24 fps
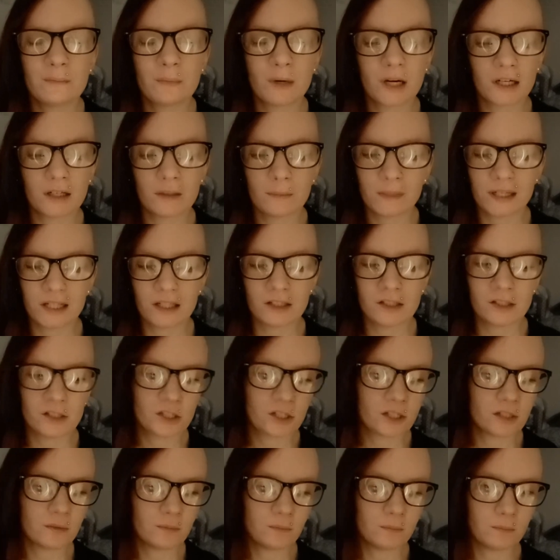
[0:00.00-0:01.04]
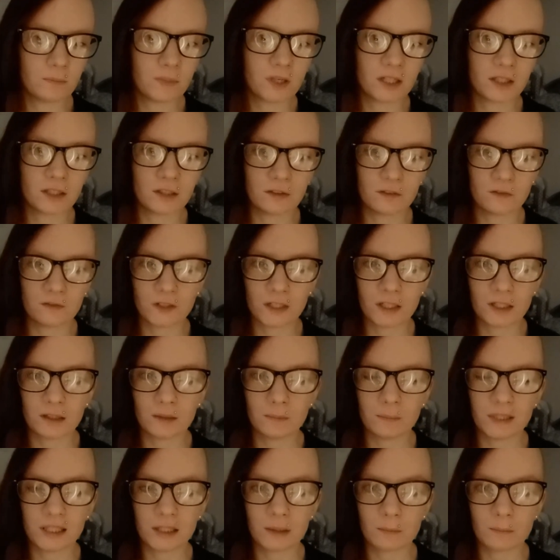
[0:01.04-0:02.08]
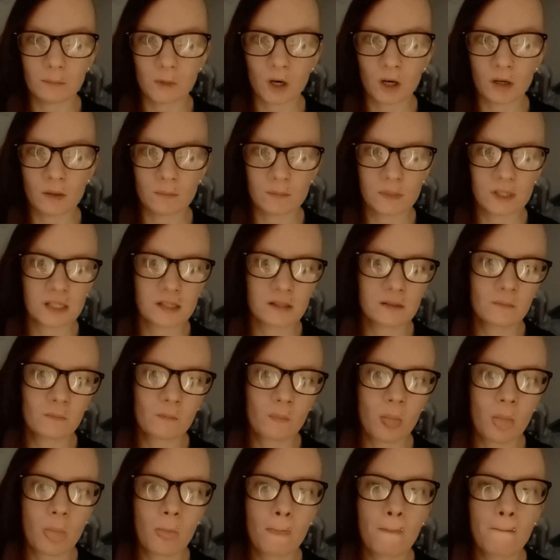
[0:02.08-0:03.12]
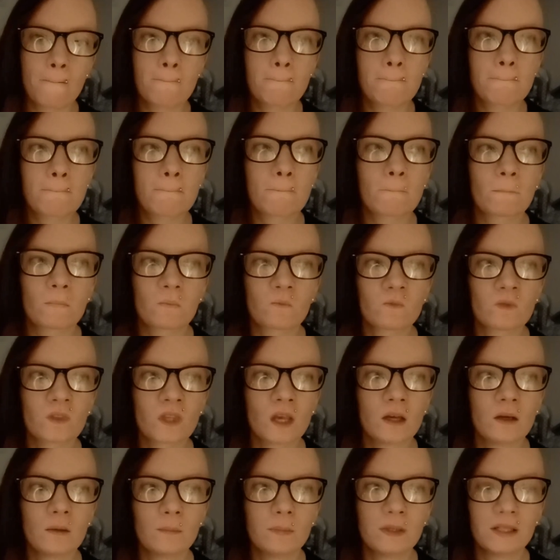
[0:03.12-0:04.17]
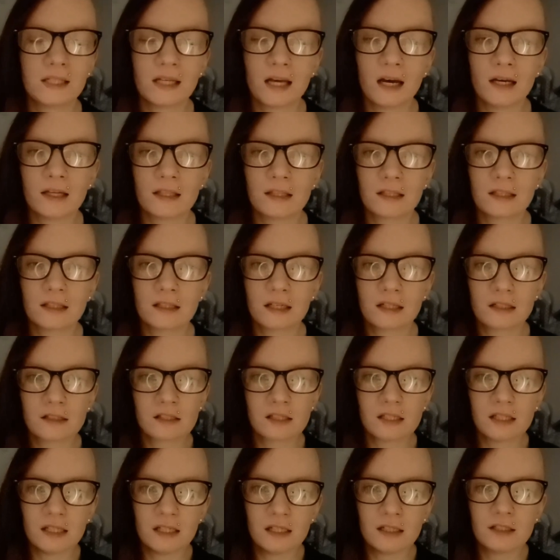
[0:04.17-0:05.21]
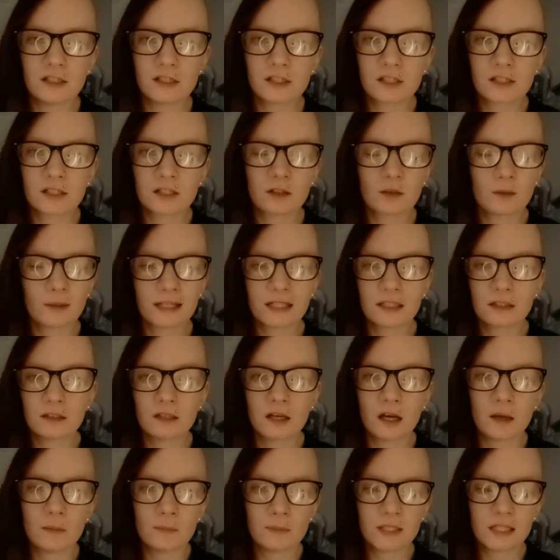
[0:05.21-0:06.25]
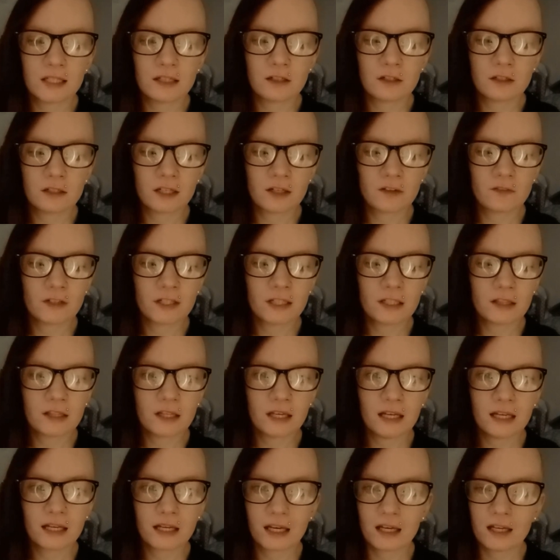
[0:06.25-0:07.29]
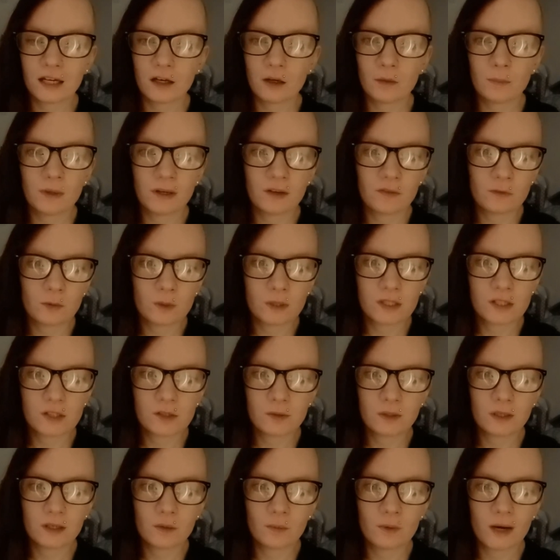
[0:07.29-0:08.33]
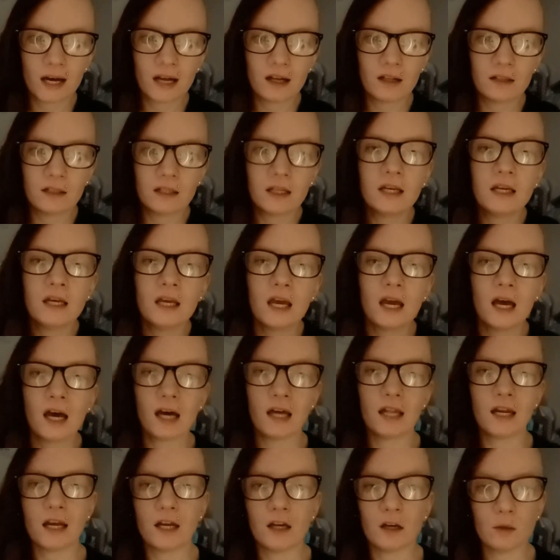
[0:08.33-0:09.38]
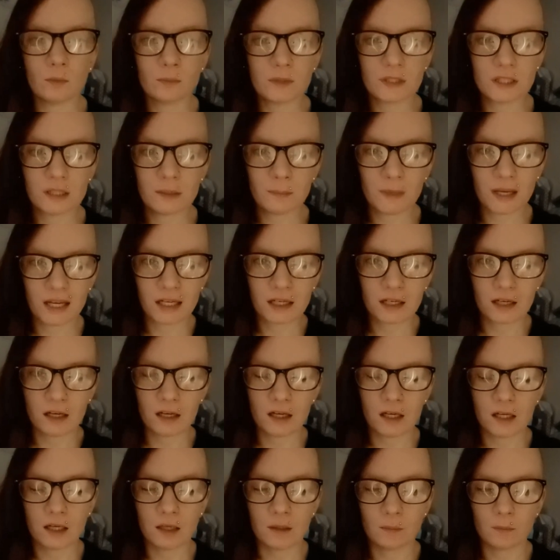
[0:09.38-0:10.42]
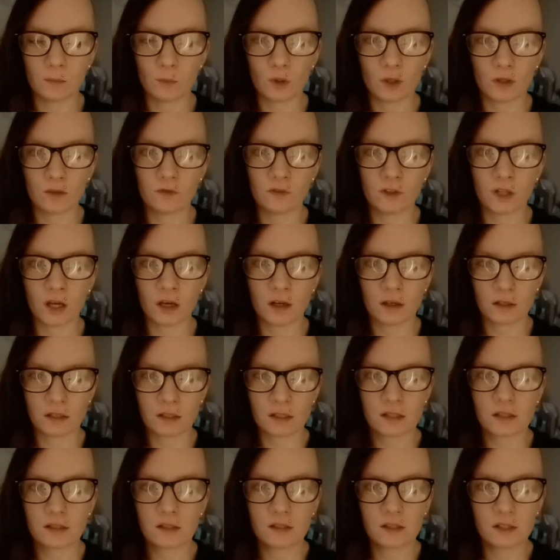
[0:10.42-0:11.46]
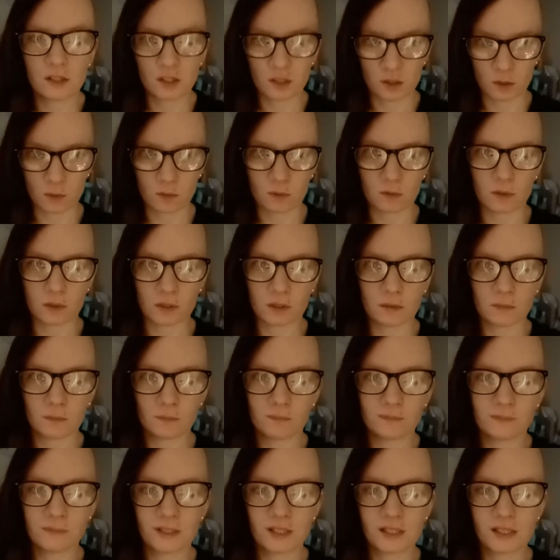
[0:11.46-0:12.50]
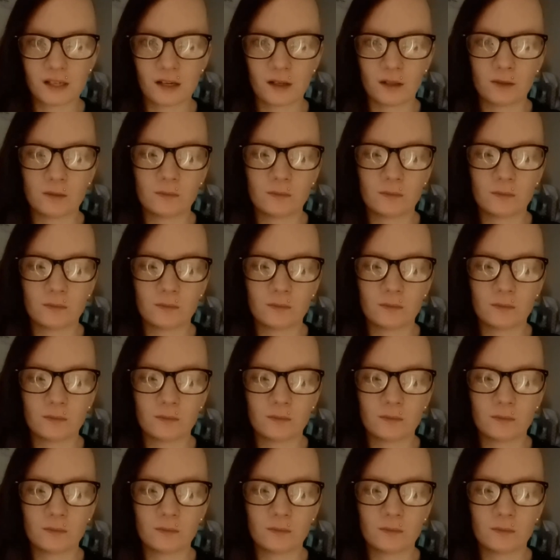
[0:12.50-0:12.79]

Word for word: part of marriage and part of uh, being moms. But yeah, I think that's it. Just a quick little update on everything and hope everyone's doing well. And I hope to make um, more vlogs soon. So